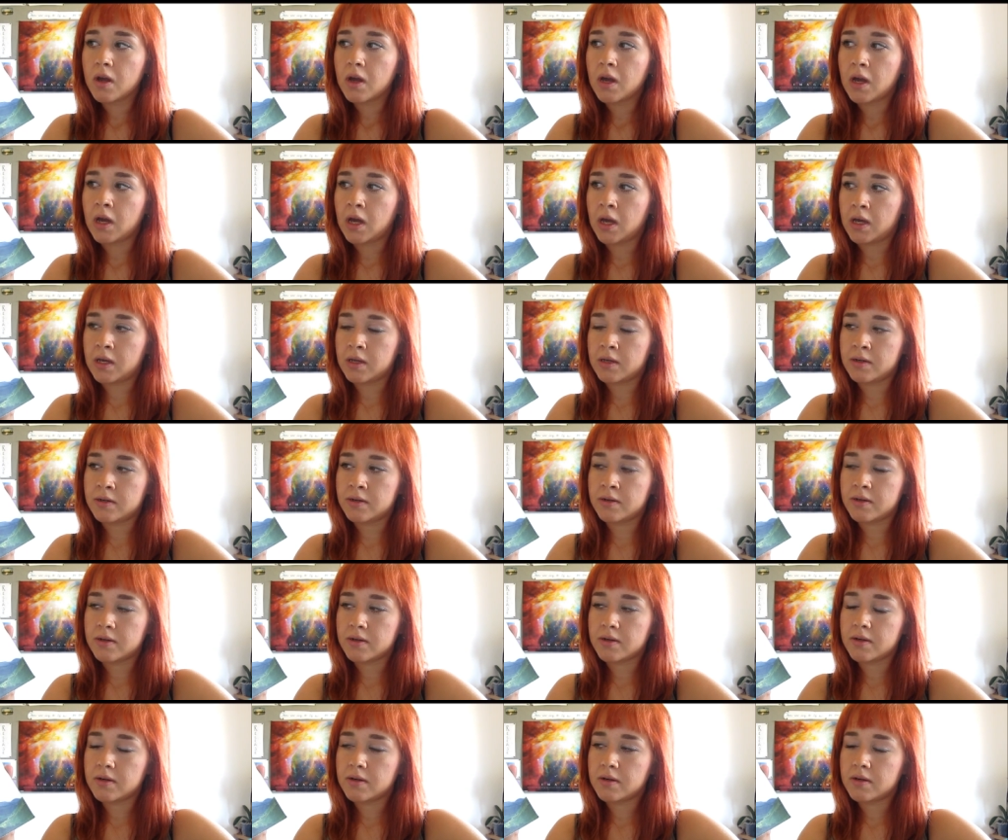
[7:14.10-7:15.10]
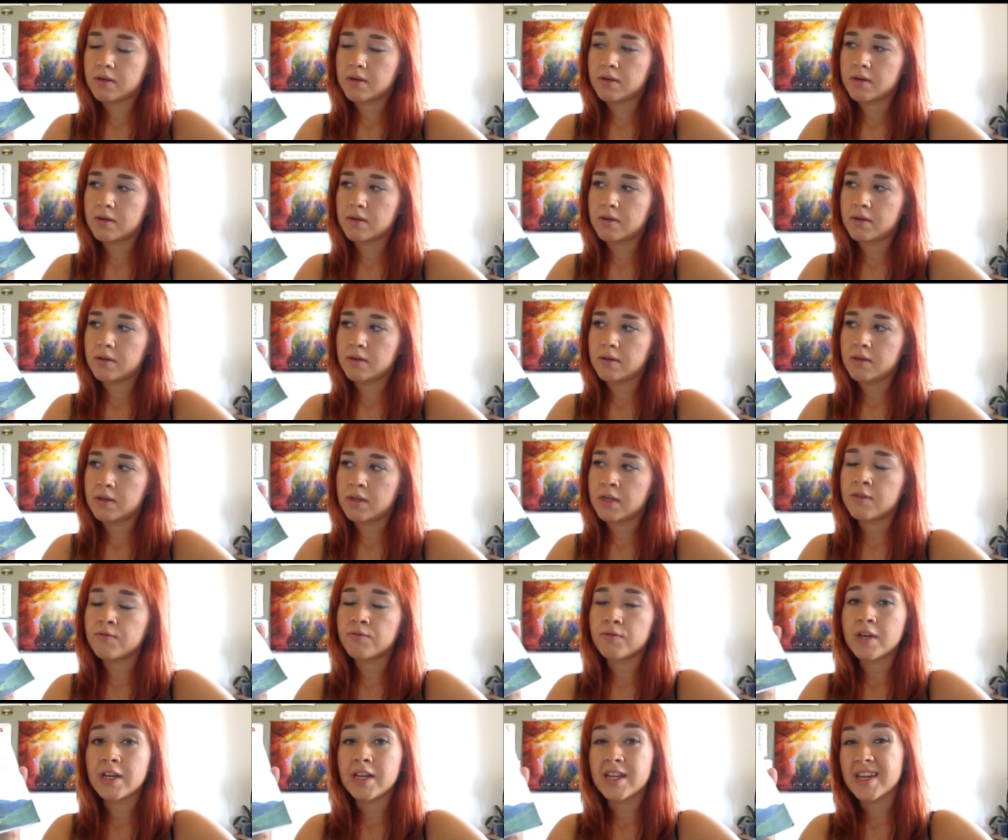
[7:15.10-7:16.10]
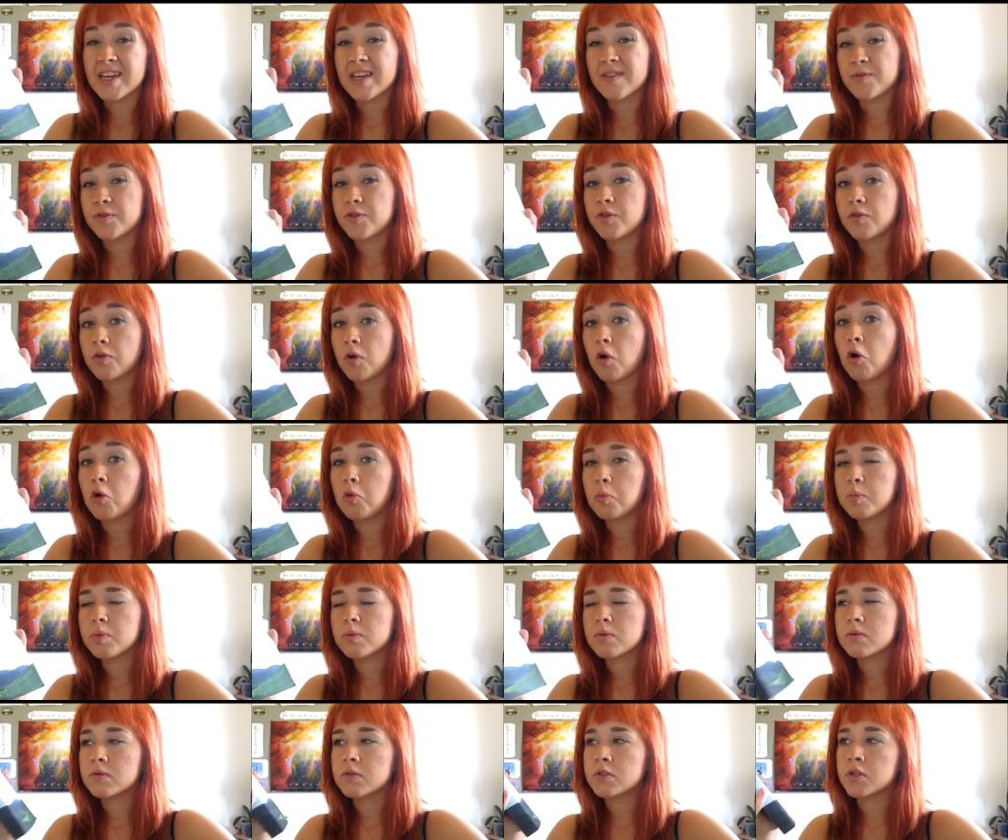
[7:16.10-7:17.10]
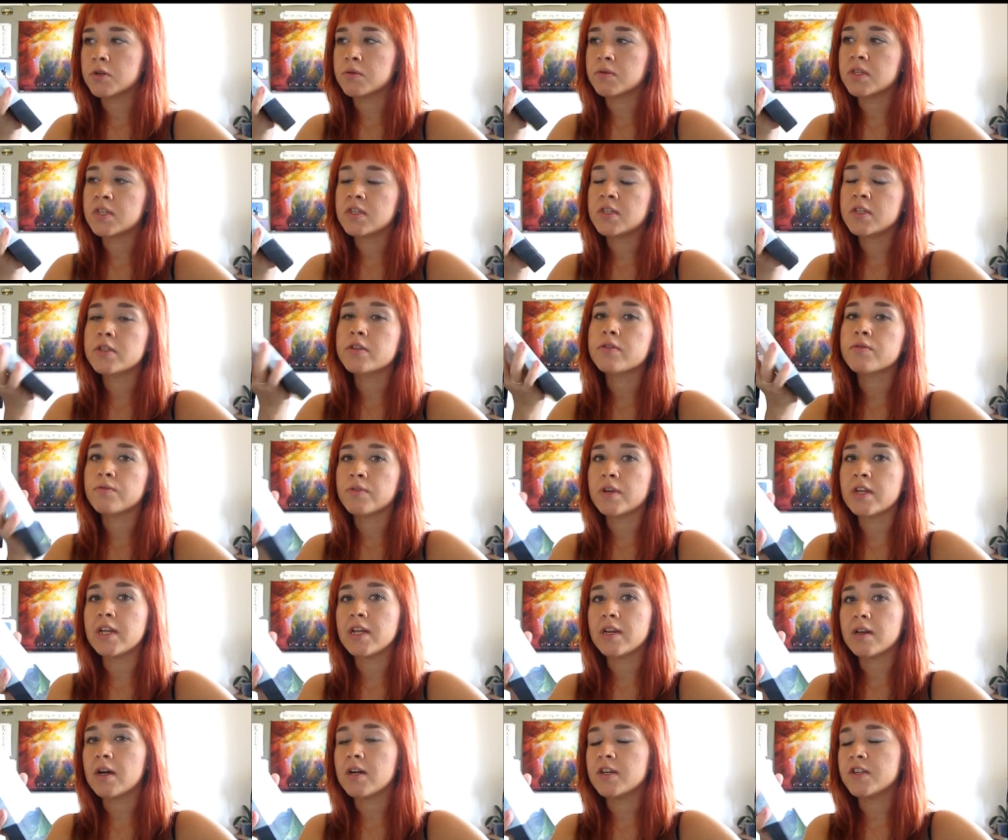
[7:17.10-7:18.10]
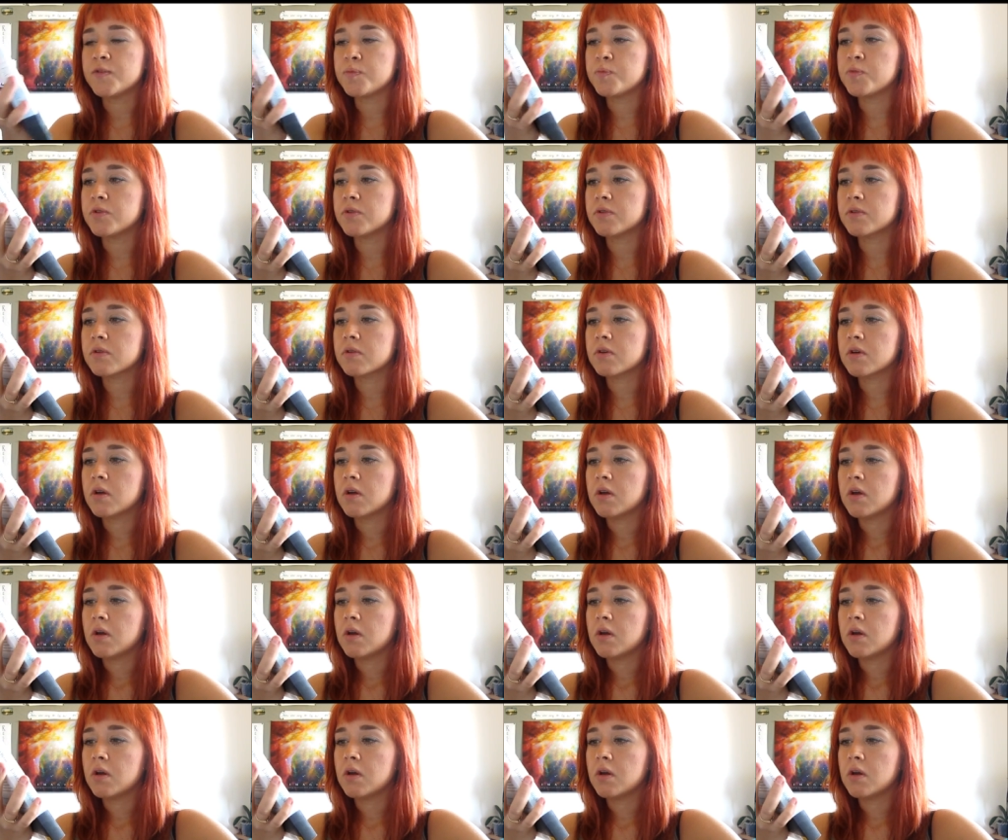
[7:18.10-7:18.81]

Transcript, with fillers: And it really gives you hope. So this is a really nice book.